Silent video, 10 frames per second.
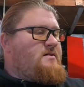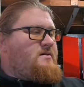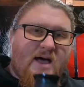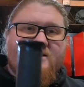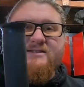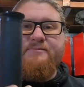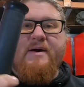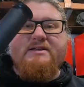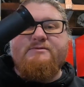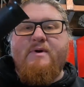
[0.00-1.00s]
that's the
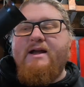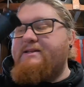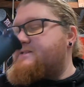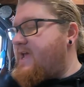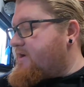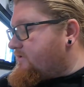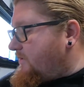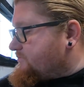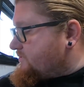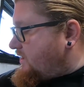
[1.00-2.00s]
best way to take
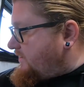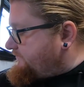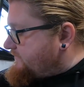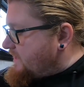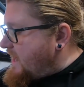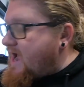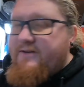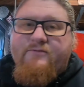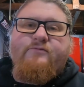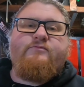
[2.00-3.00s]
grips off that
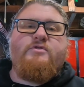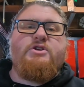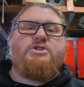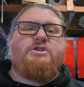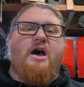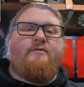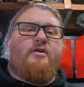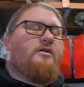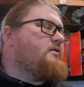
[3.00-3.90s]
I've discovered.